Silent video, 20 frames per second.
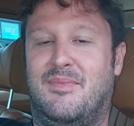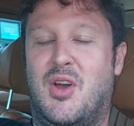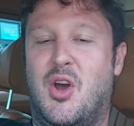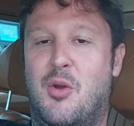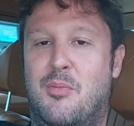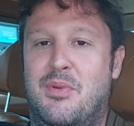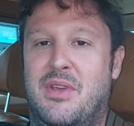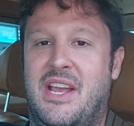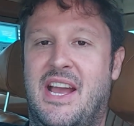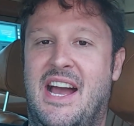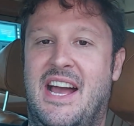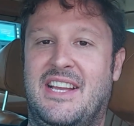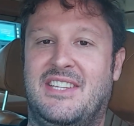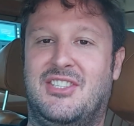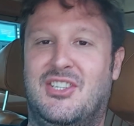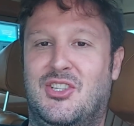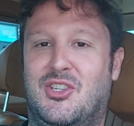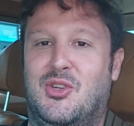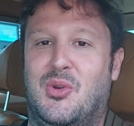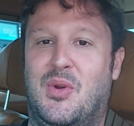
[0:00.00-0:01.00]
Hope you
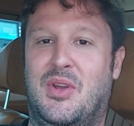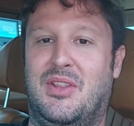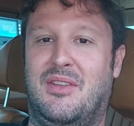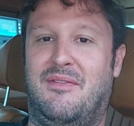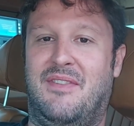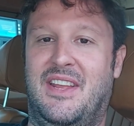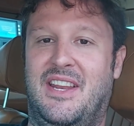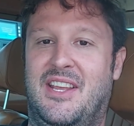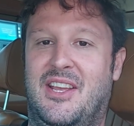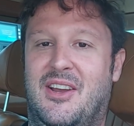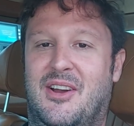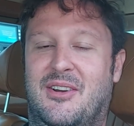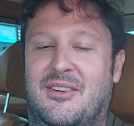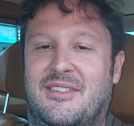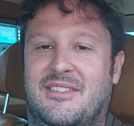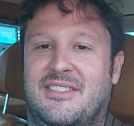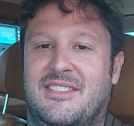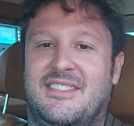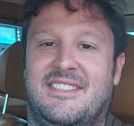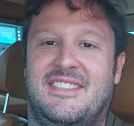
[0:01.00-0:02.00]
guys enjoyed the video.
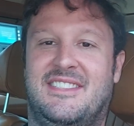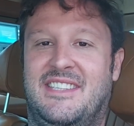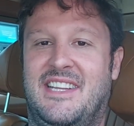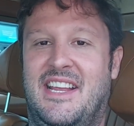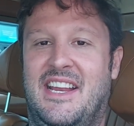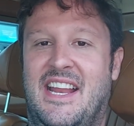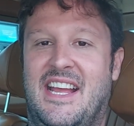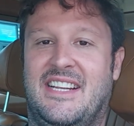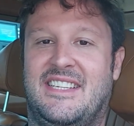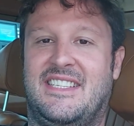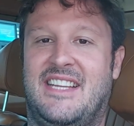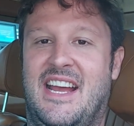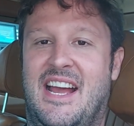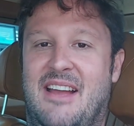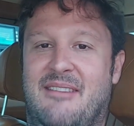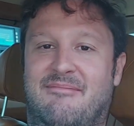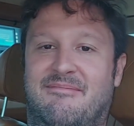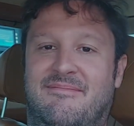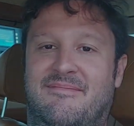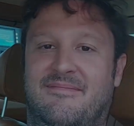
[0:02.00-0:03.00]
See you next
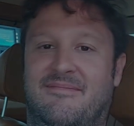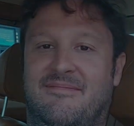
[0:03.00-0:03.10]
time.